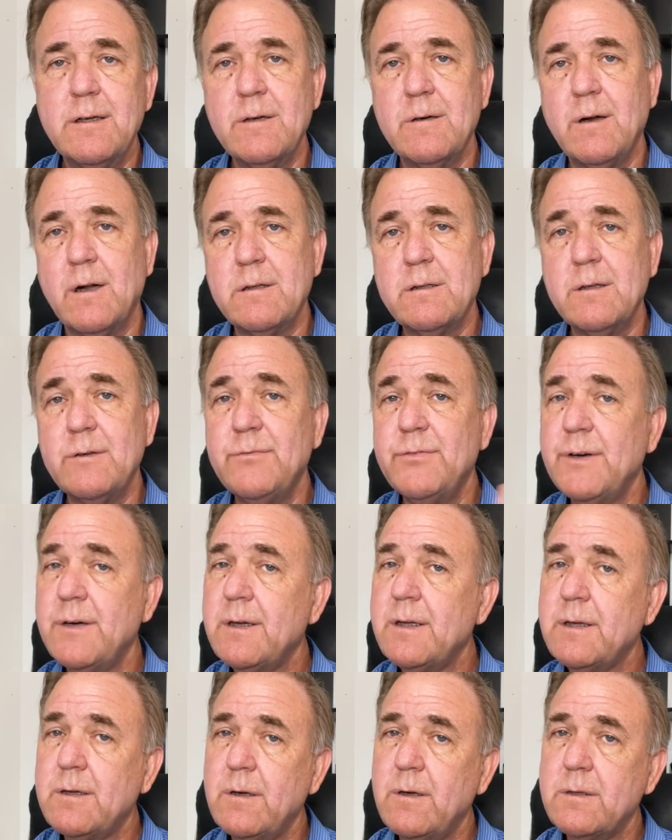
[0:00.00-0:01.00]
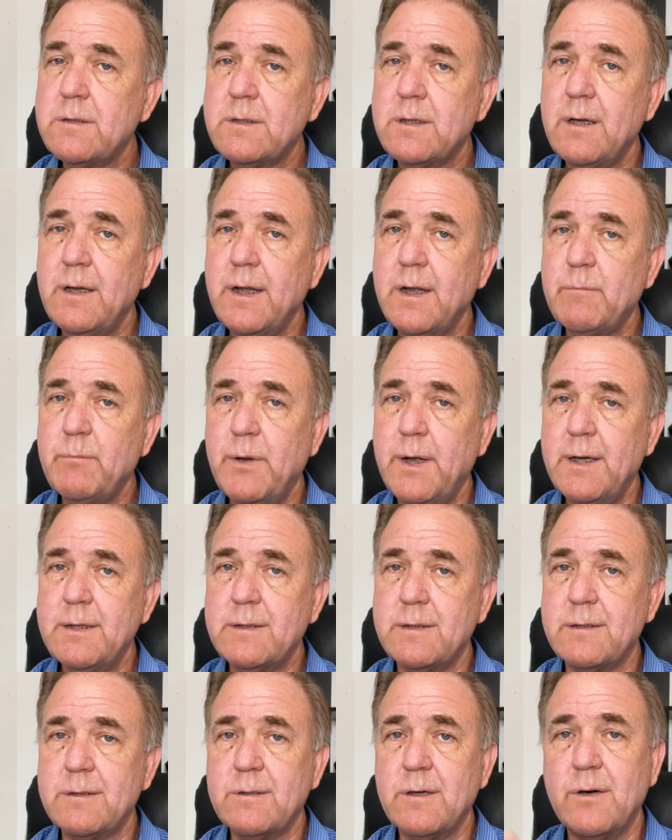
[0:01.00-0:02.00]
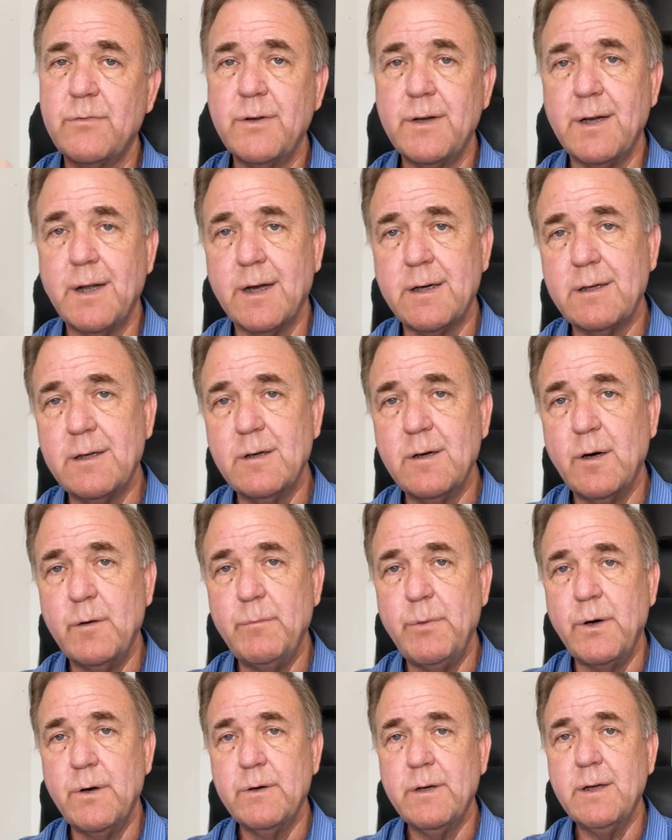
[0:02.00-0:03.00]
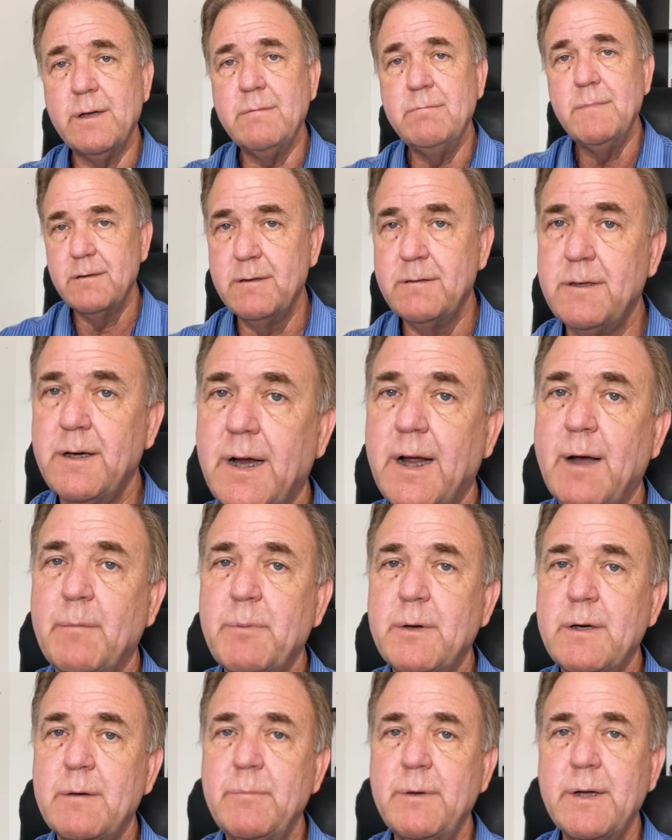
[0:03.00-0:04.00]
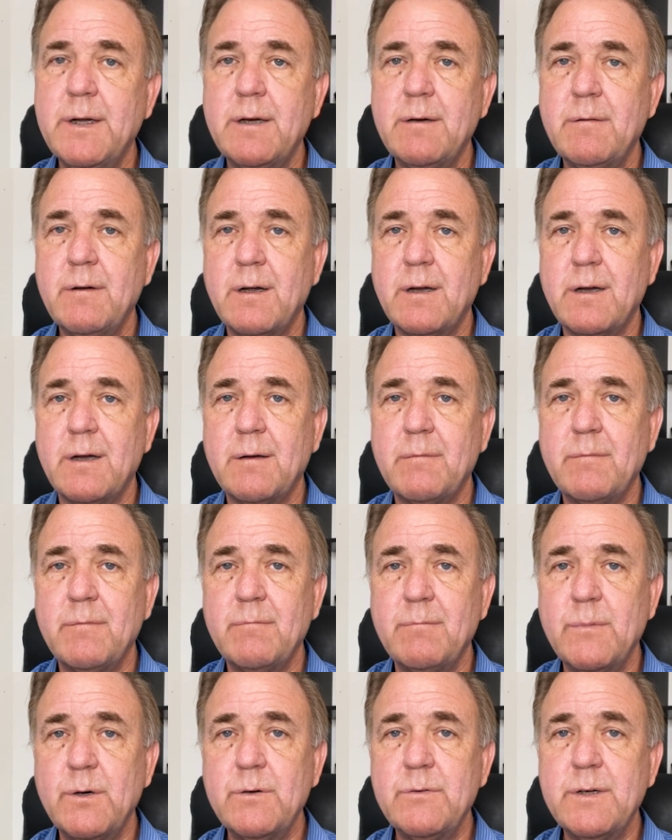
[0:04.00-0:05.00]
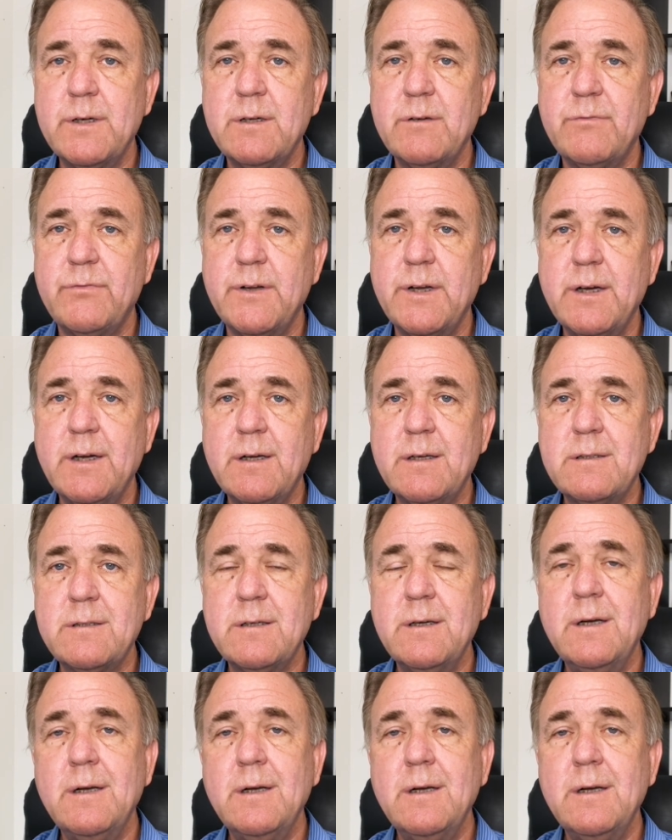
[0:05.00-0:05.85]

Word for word: You're also fairly close to Lake Pleasant, so if you like to go boating and you happen to be in um, moving to Phoenix,